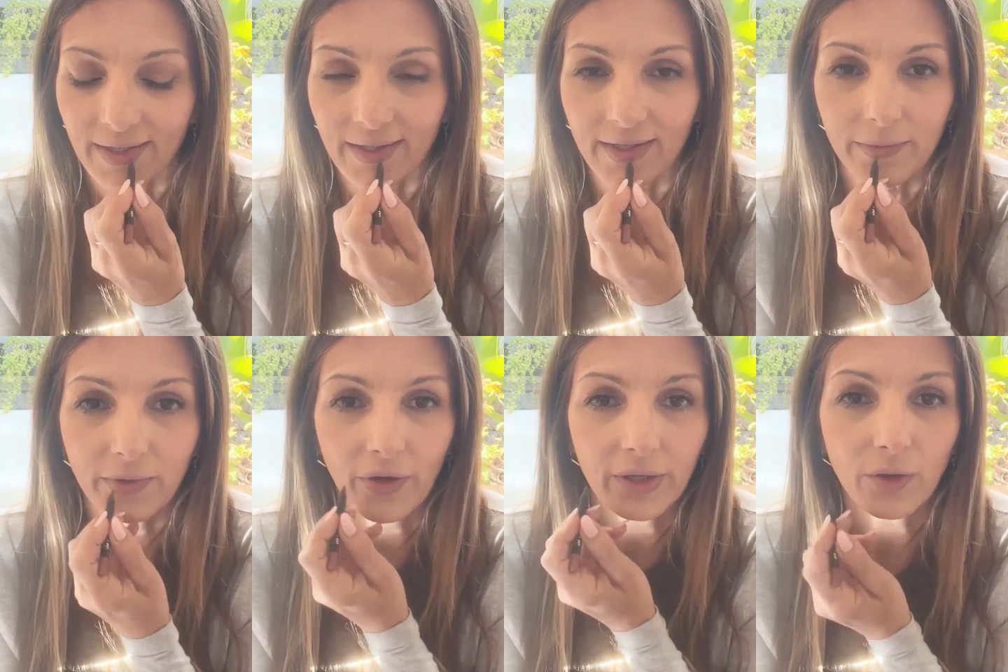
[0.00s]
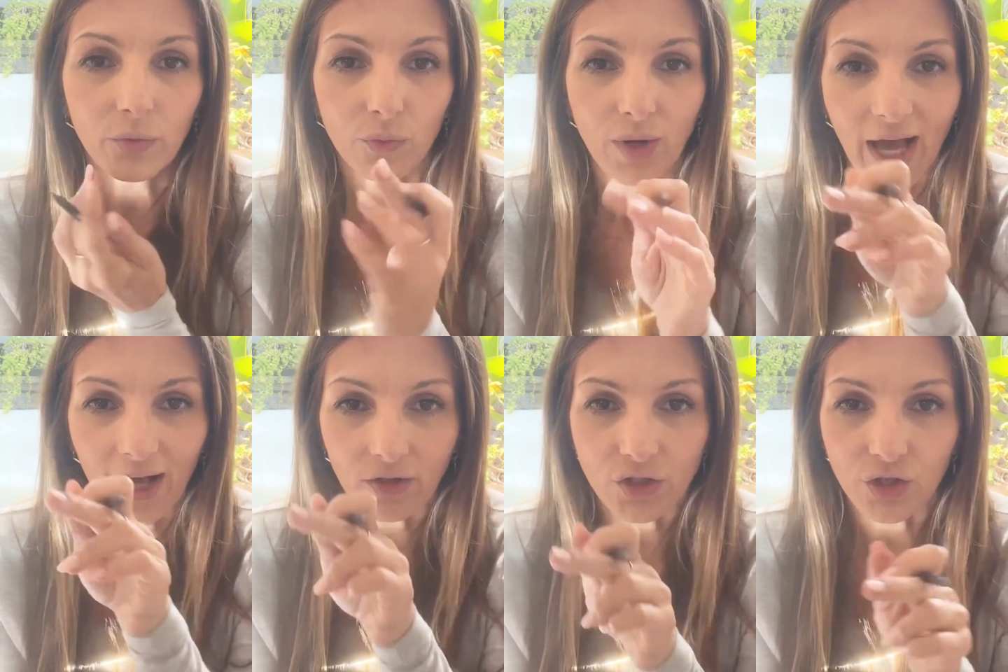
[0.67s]
I'm going
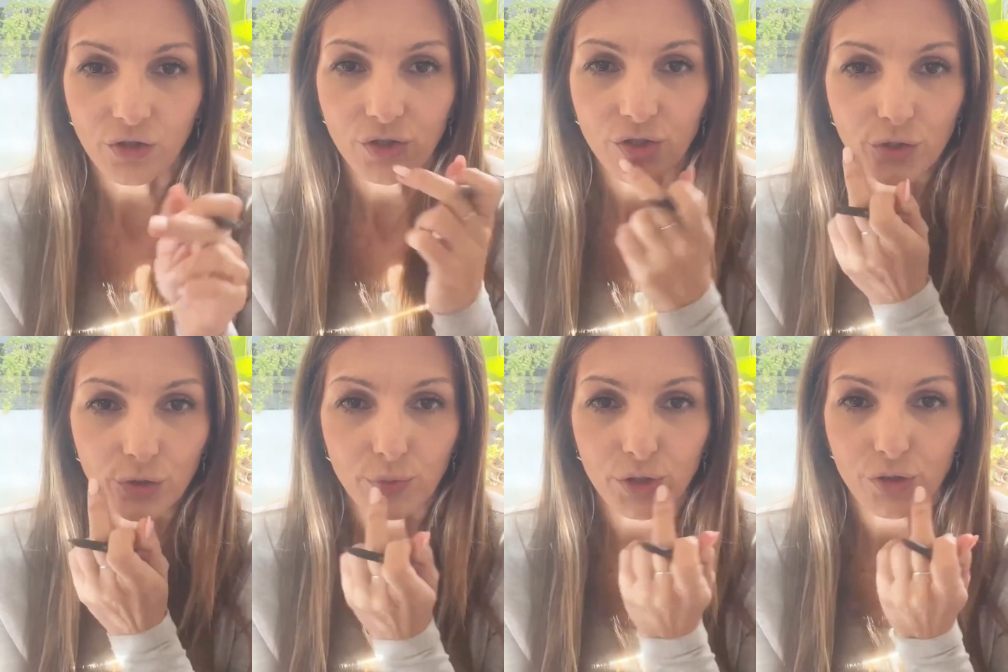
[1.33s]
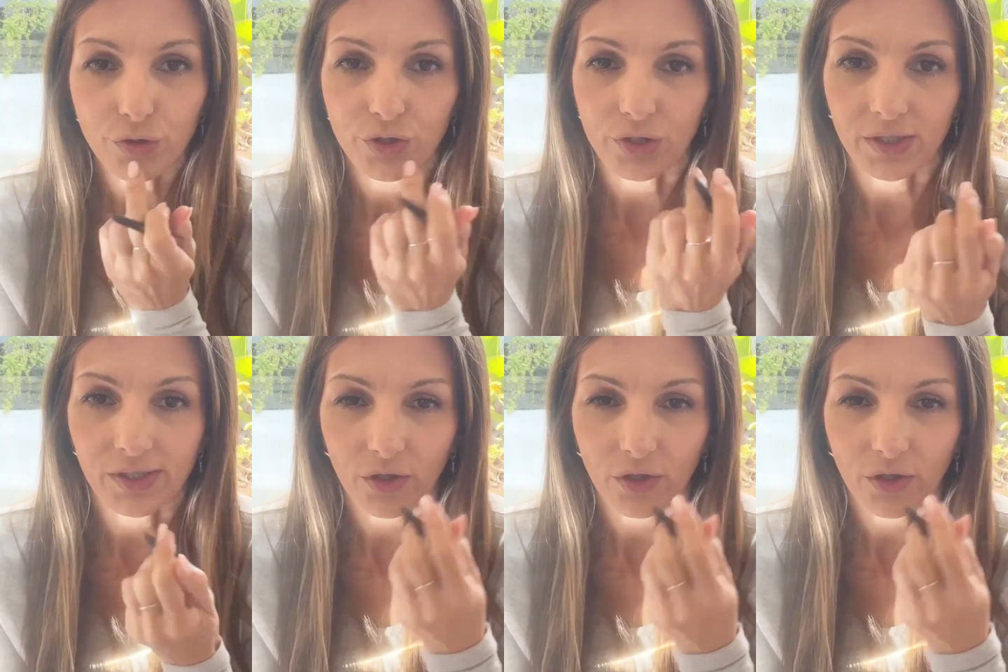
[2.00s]
around those two protrusions.